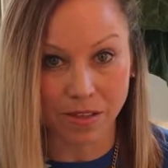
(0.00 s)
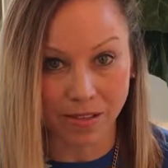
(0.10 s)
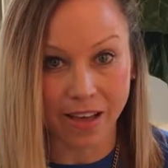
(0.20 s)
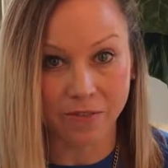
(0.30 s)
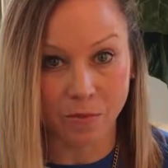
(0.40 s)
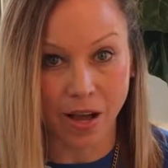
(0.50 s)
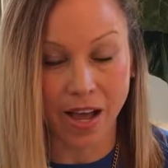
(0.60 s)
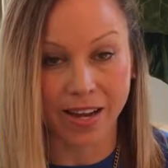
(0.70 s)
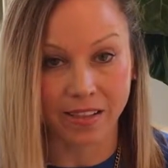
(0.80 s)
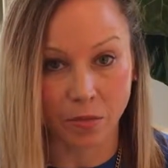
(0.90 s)
left
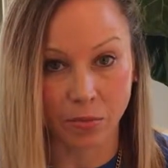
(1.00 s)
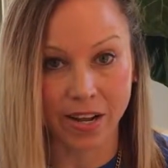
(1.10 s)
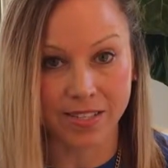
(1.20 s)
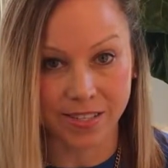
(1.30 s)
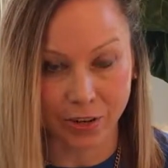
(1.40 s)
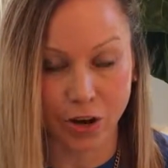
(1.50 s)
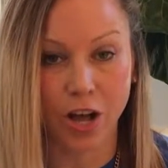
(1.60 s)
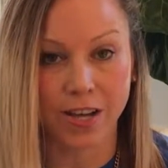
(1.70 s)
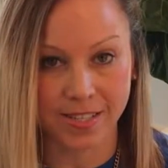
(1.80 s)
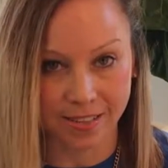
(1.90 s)
behind in the breast that are
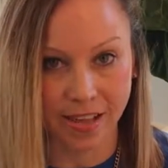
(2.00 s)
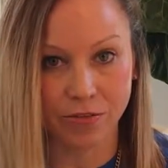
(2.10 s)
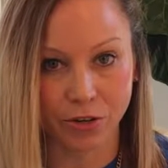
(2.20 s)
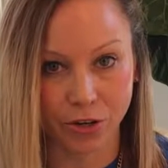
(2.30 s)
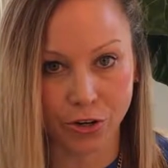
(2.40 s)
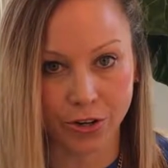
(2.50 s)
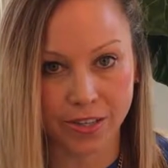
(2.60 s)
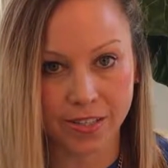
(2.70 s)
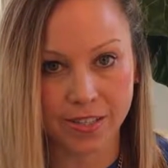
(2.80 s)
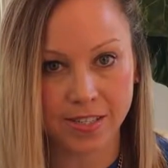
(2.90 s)
causing that
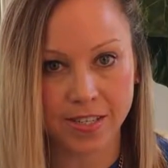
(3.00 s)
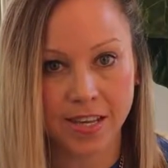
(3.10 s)
recurrence?